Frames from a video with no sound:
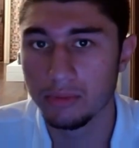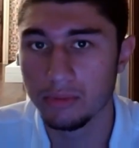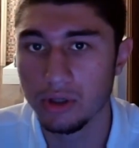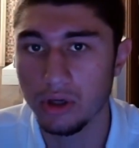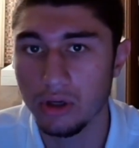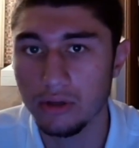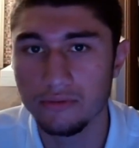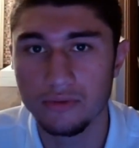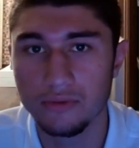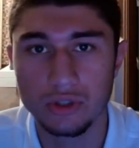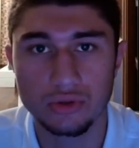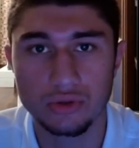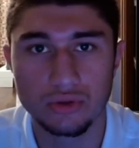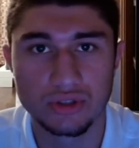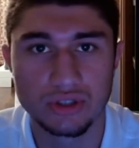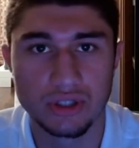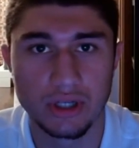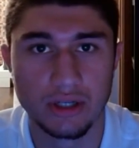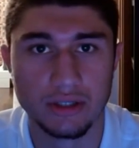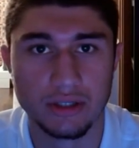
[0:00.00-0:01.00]
Beyond visual
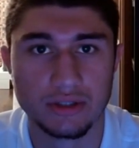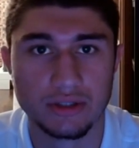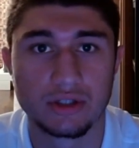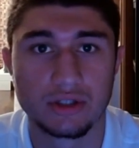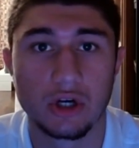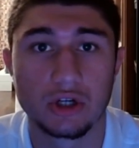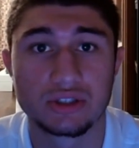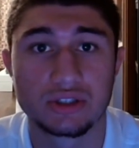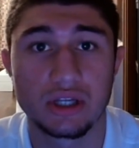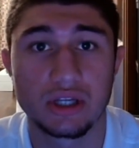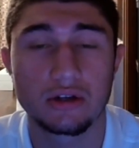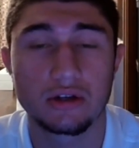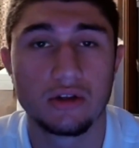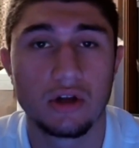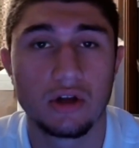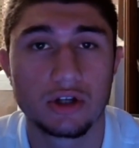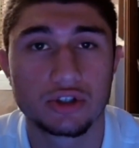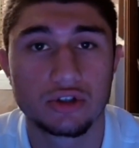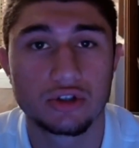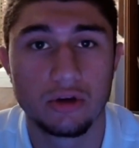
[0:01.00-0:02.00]
signs, there are
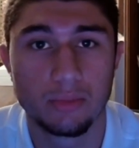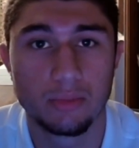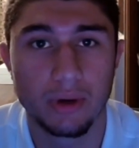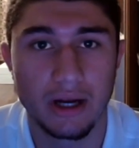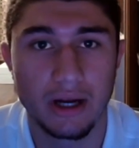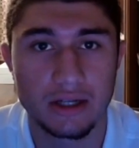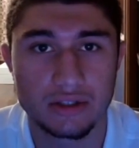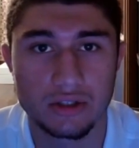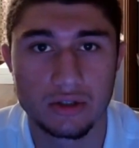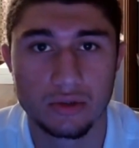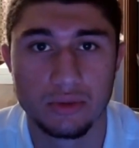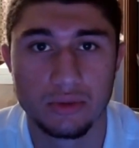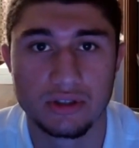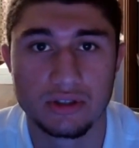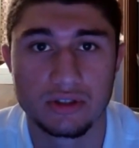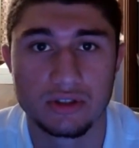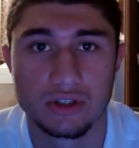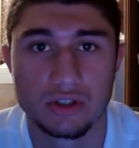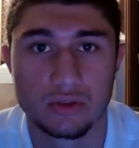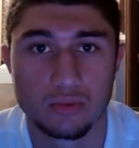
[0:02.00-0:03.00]
psychological and practical
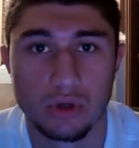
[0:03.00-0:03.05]
reasons as